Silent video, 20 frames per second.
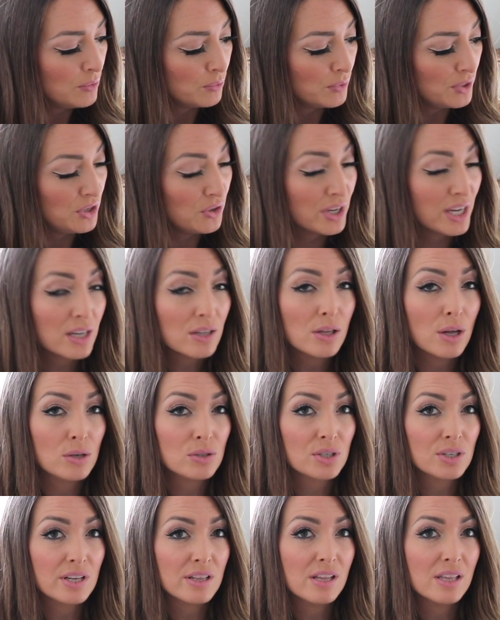When you get
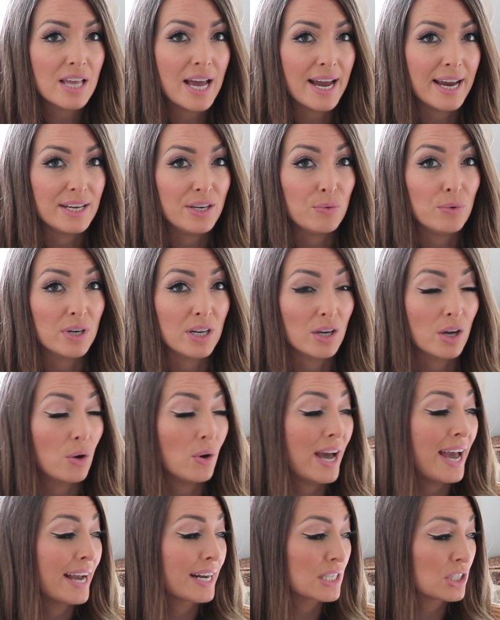closer to the line, you want to
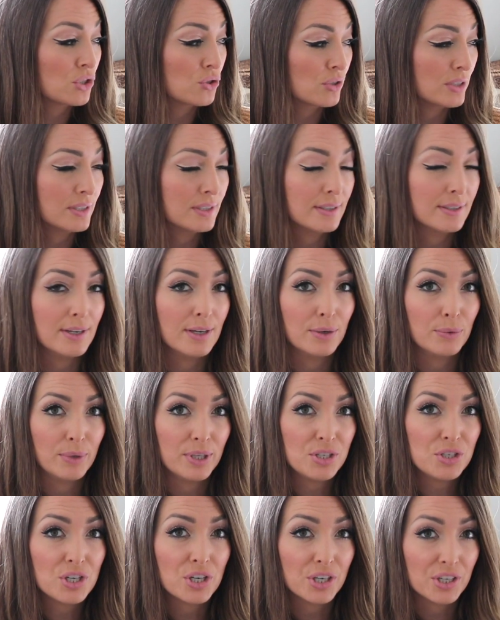go extra slow
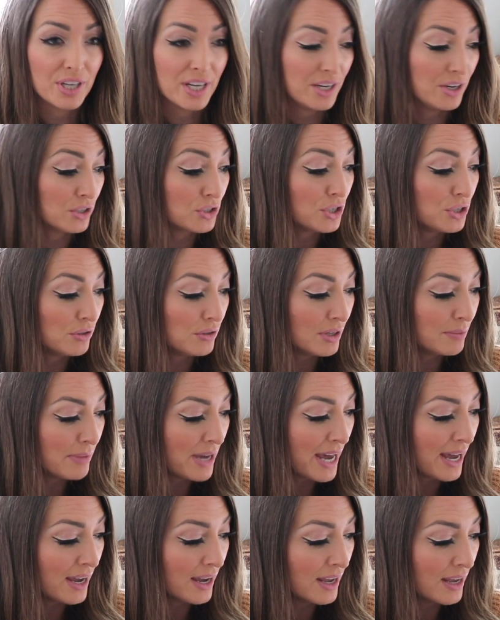with turning your tuning
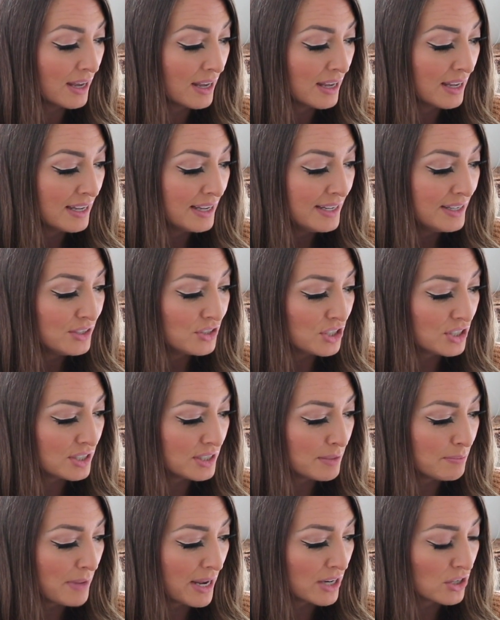peg, just
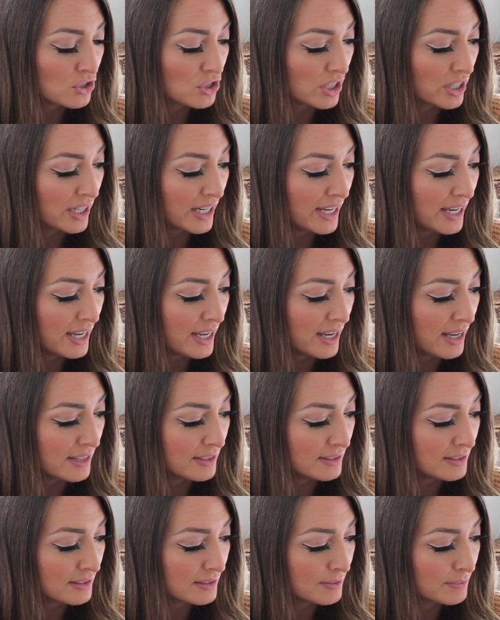to make sure it
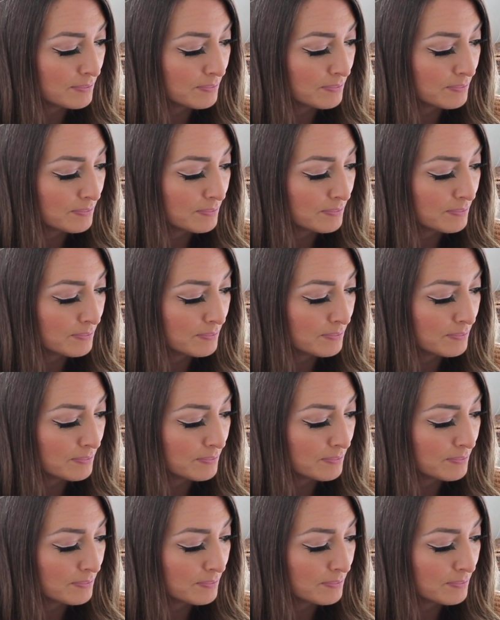hits.